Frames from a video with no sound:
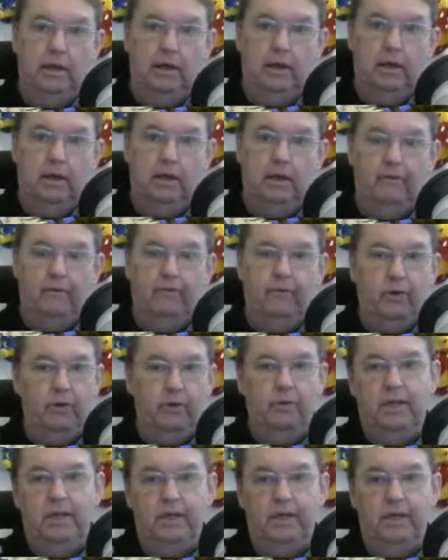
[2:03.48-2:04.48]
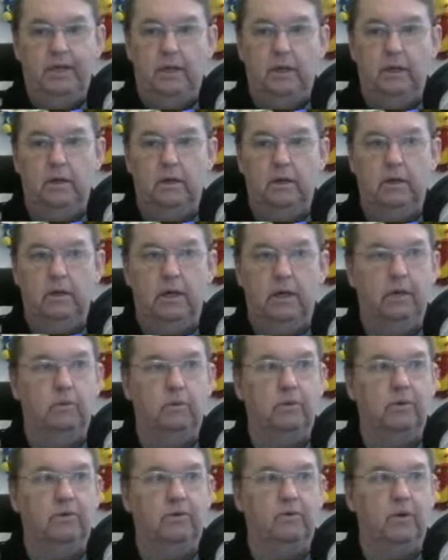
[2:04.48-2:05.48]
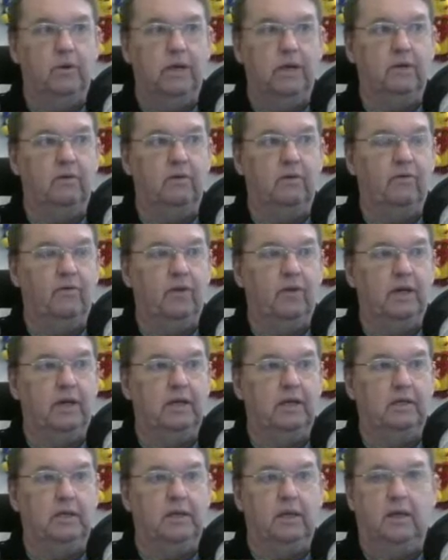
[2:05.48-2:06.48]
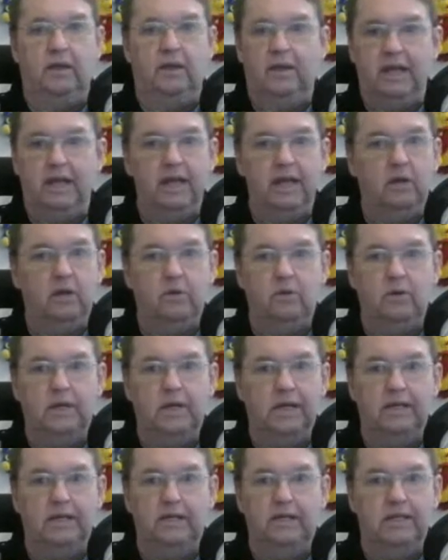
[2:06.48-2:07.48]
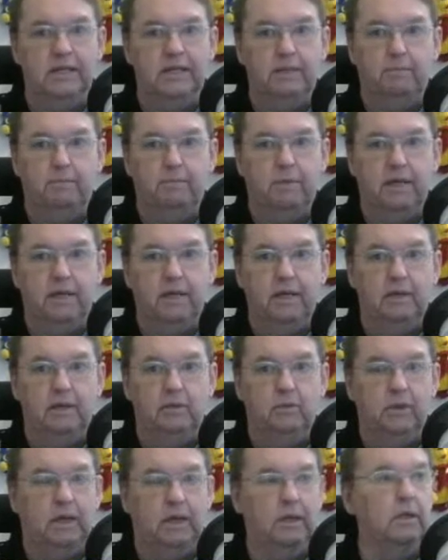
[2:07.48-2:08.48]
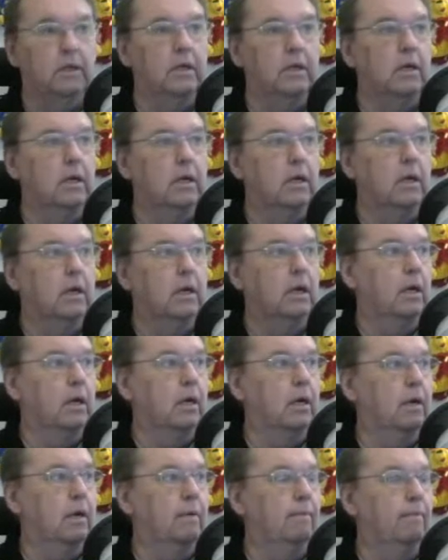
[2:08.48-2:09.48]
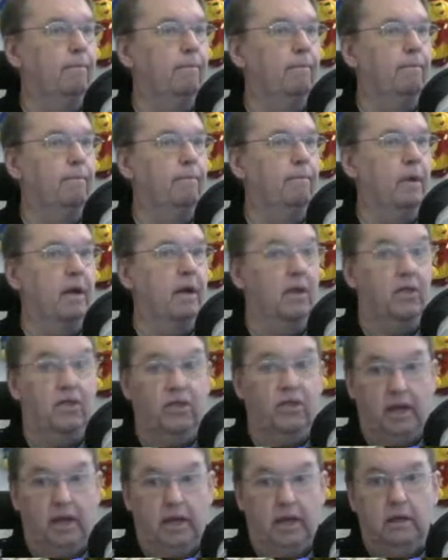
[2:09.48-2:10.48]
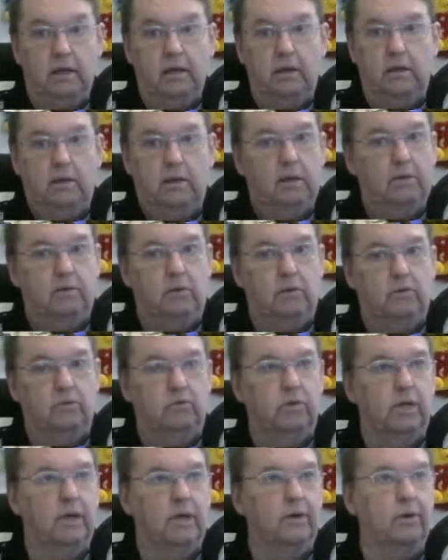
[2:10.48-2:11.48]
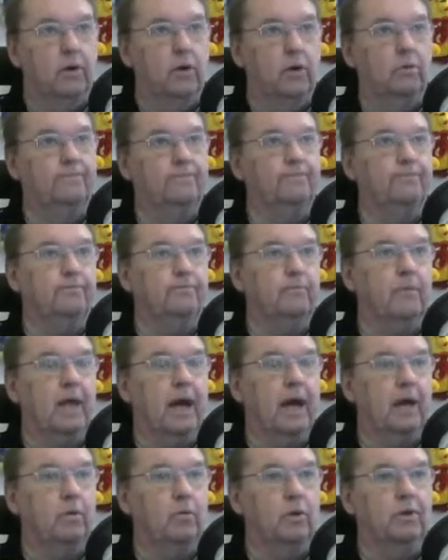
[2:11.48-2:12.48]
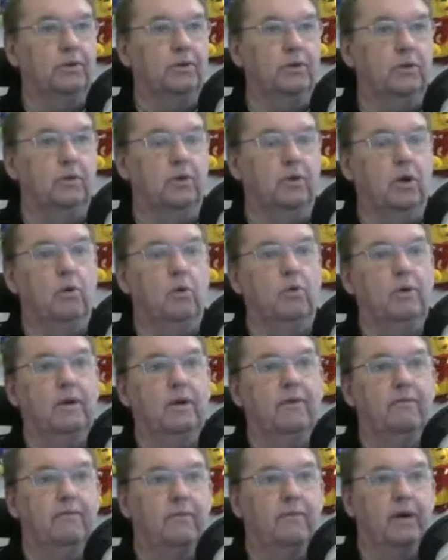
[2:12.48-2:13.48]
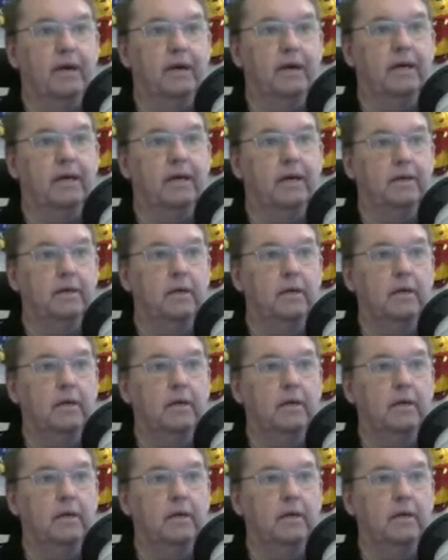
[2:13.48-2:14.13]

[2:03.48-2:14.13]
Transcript: fluid. I will try to fix, I think you need GP as well. I think, I don't really know. I want to know if I can,